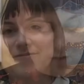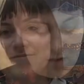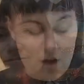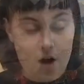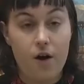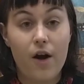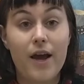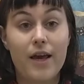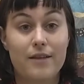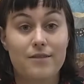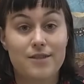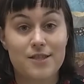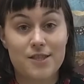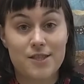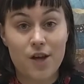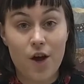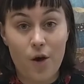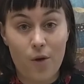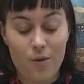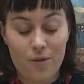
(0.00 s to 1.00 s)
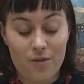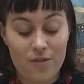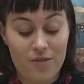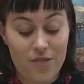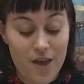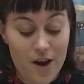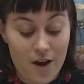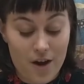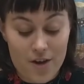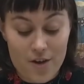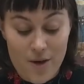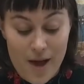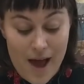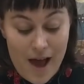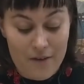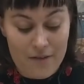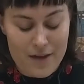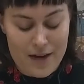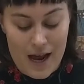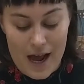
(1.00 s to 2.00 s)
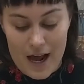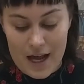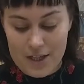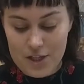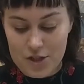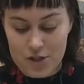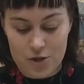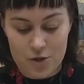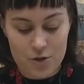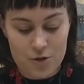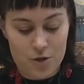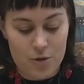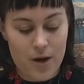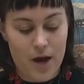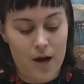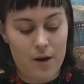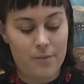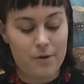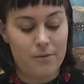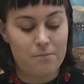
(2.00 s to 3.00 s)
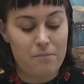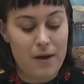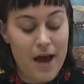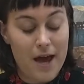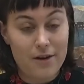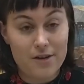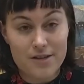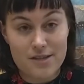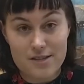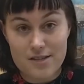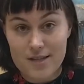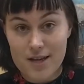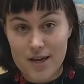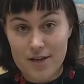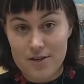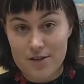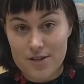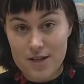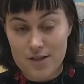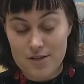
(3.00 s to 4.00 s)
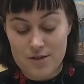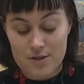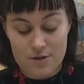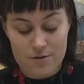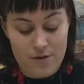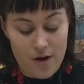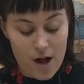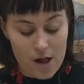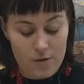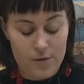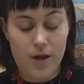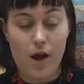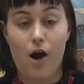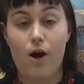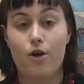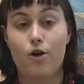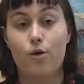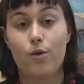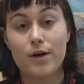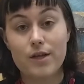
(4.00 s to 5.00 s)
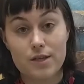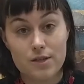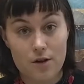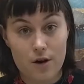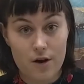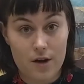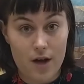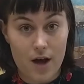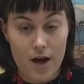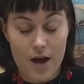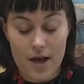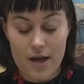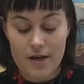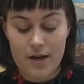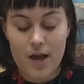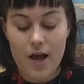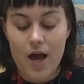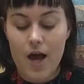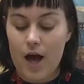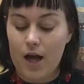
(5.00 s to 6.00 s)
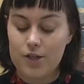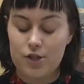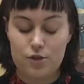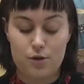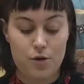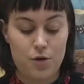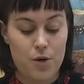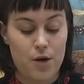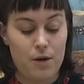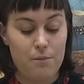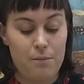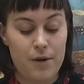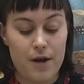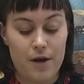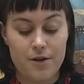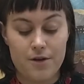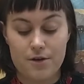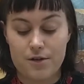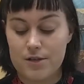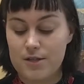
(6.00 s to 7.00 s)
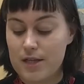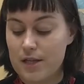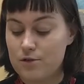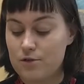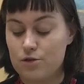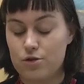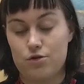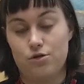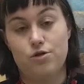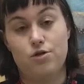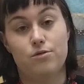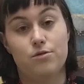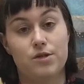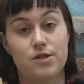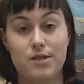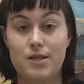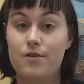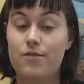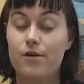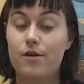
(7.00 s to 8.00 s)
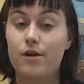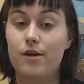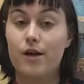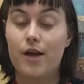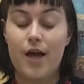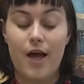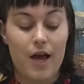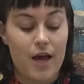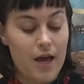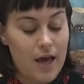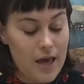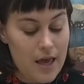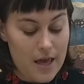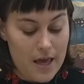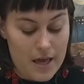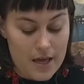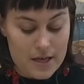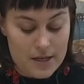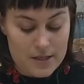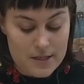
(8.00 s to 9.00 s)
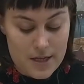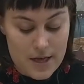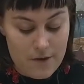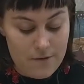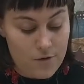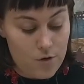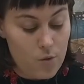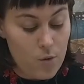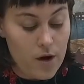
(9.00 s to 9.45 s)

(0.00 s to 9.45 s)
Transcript: Alright, so there you have it. I showed you how to put batteries inside your sensor following our quick start guide. I showed you how to pair your sensor to your receiver. And if you